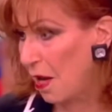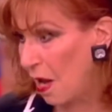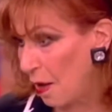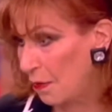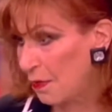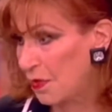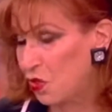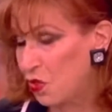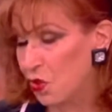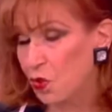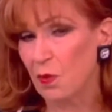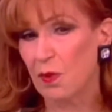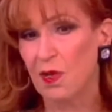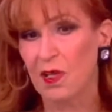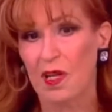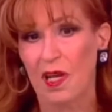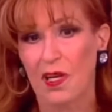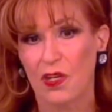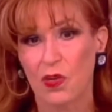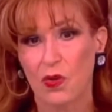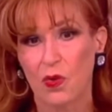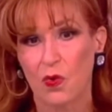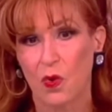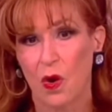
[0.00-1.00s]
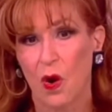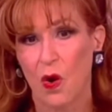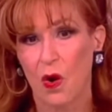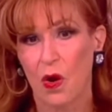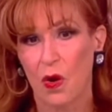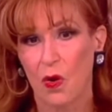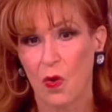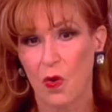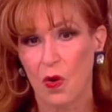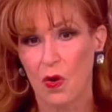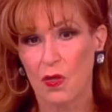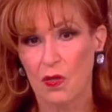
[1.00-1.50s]
I'm assuming that you
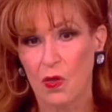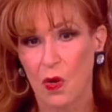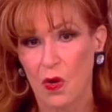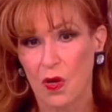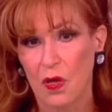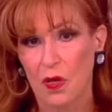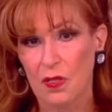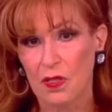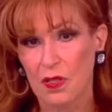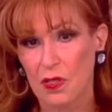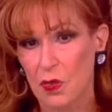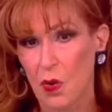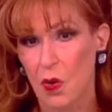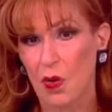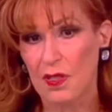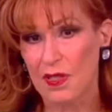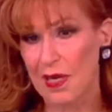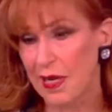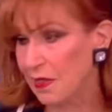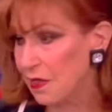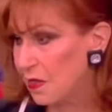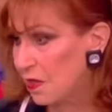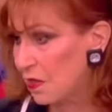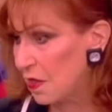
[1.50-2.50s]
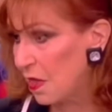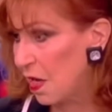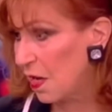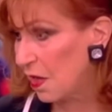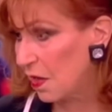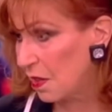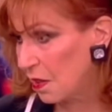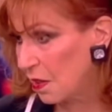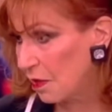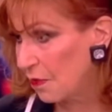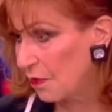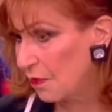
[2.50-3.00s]
all saw last
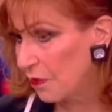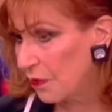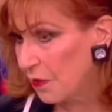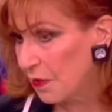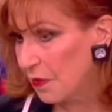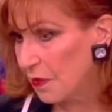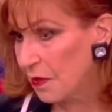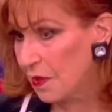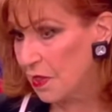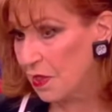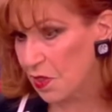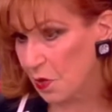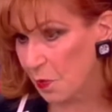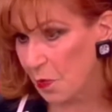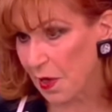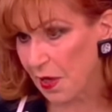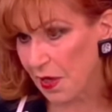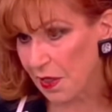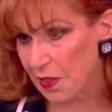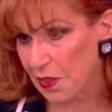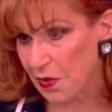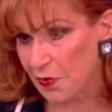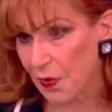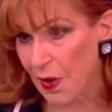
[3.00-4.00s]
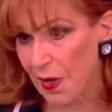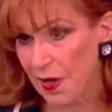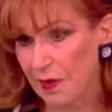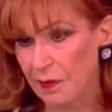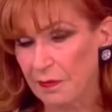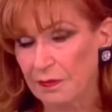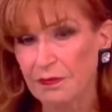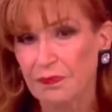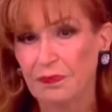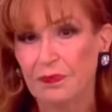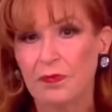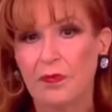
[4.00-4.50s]
night the debates,
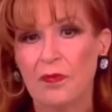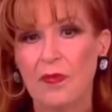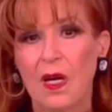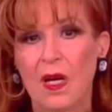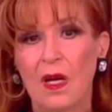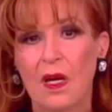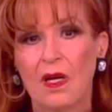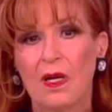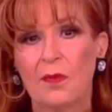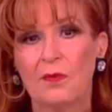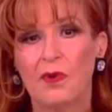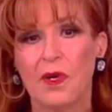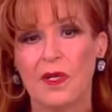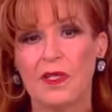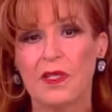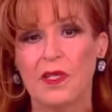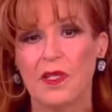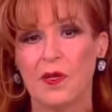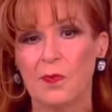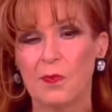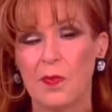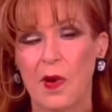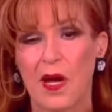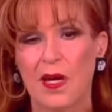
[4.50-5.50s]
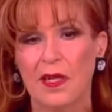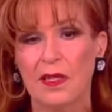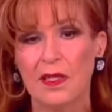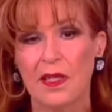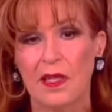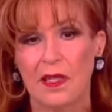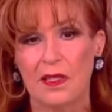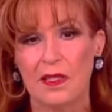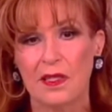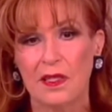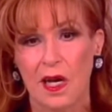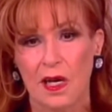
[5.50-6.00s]
right? President
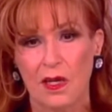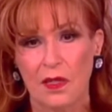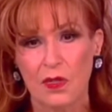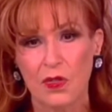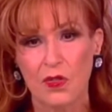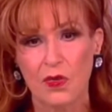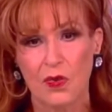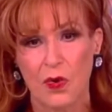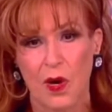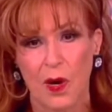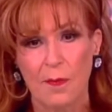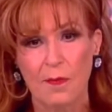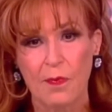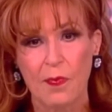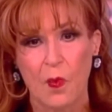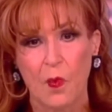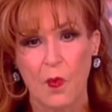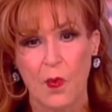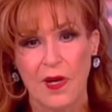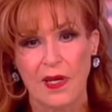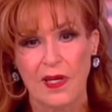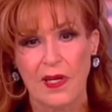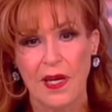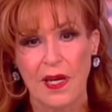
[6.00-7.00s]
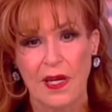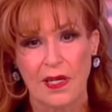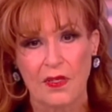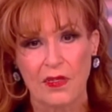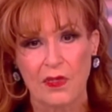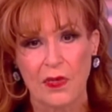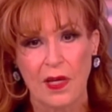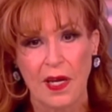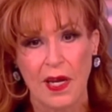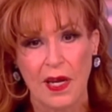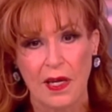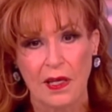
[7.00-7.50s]
Biden and Donald Trump went
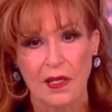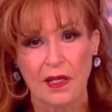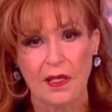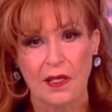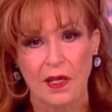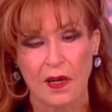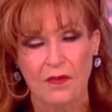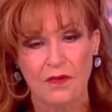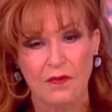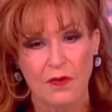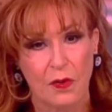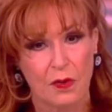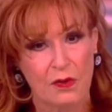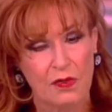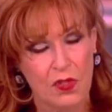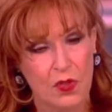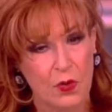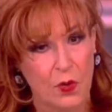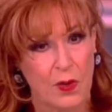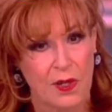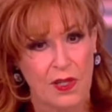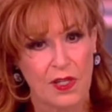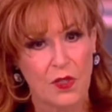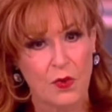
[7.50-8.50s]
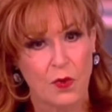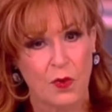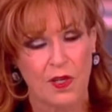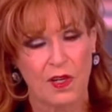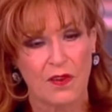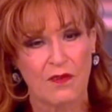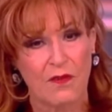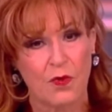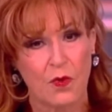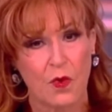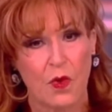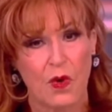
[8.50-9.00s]
head-to-head in their first
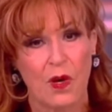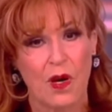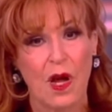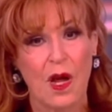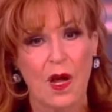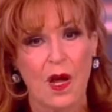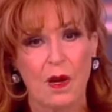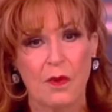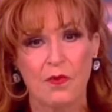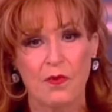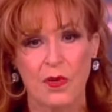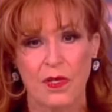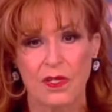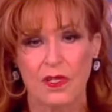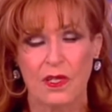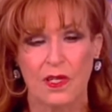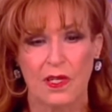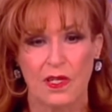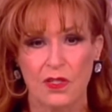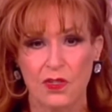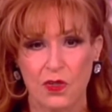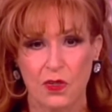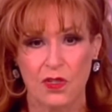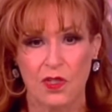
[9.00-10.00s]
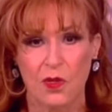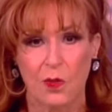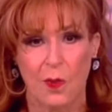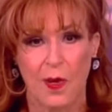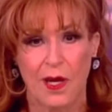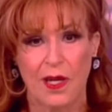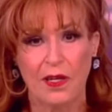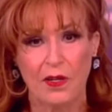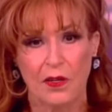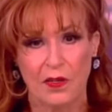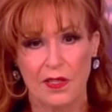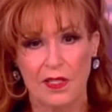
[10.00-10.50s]
2024 presidential
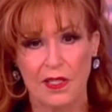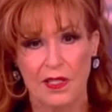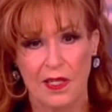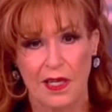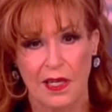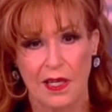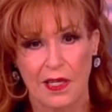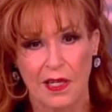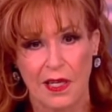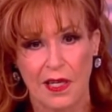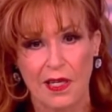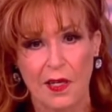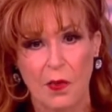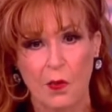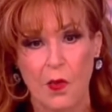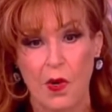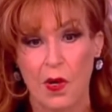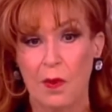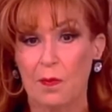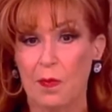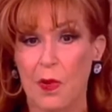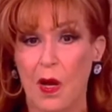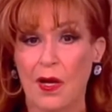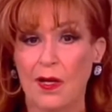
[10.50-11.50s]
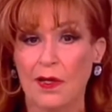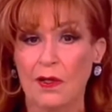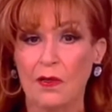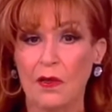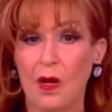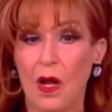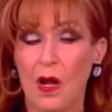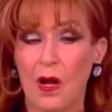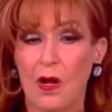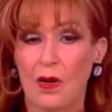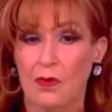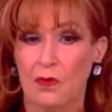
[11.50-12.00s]
debate on CNN. And while
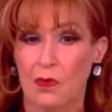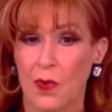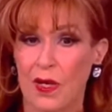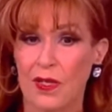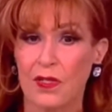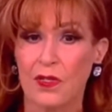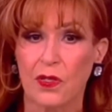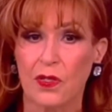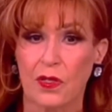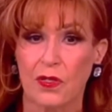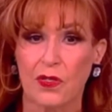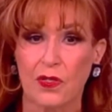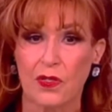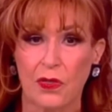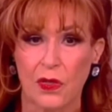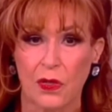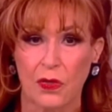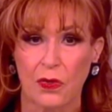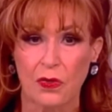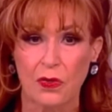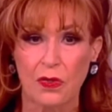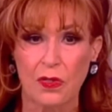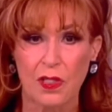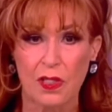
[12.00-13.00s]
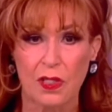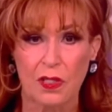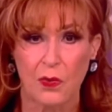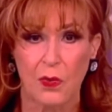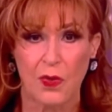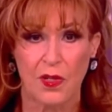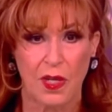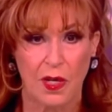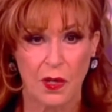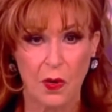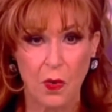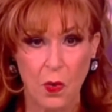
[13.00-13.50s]
Biden raised concerns
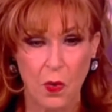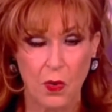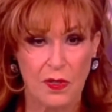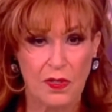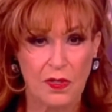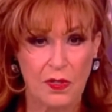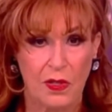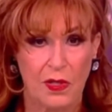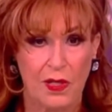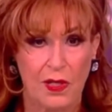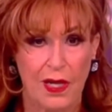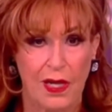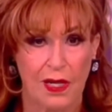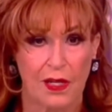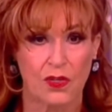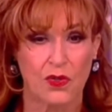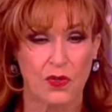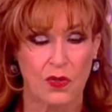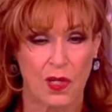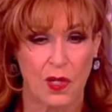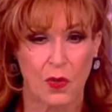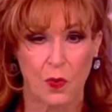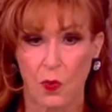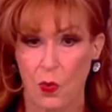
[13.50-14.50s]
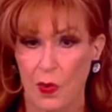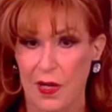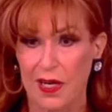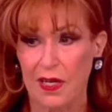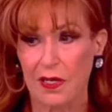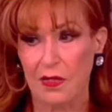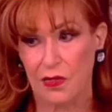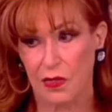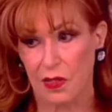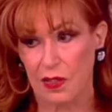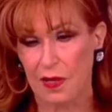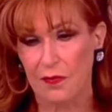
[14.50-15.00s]
with a hoarse, occasionally
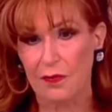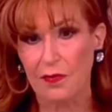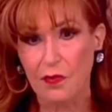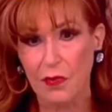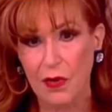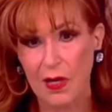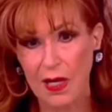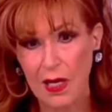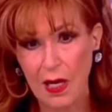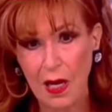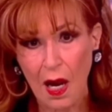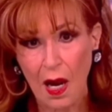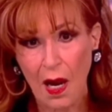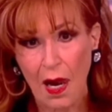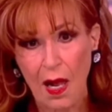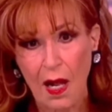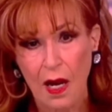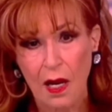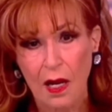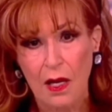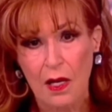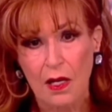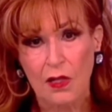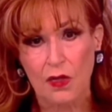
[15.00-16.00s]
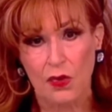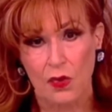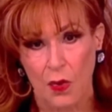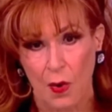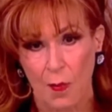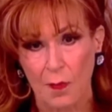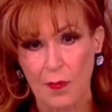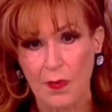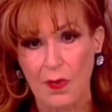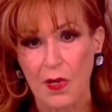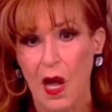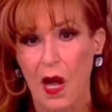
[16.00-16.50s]
weak delivery,
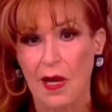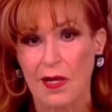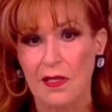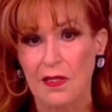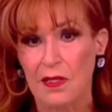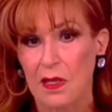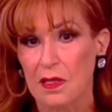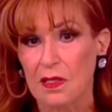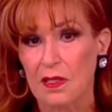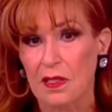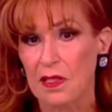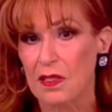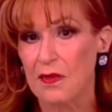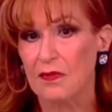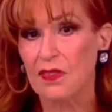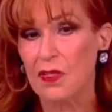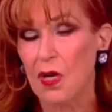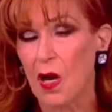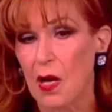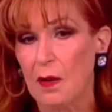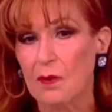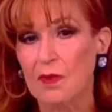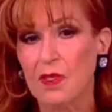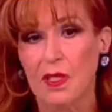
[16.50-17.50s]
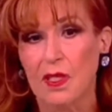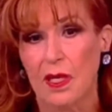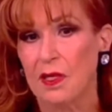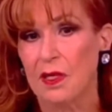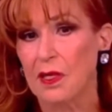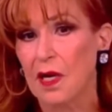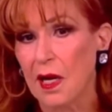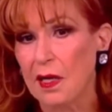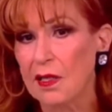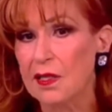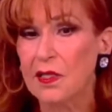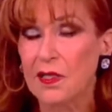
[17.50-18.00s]
Trump lied dozens of times in a
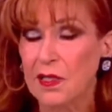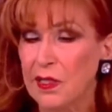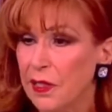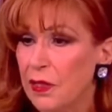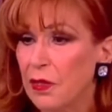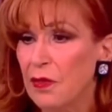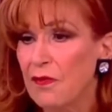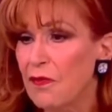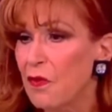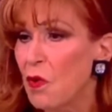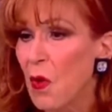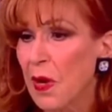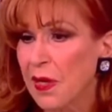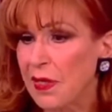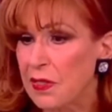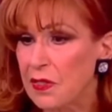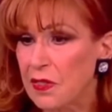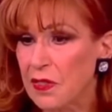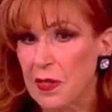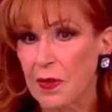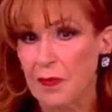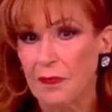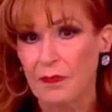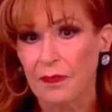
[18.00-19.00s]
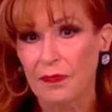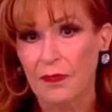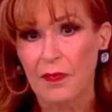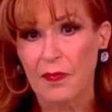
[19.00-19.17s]
nice, clear voice.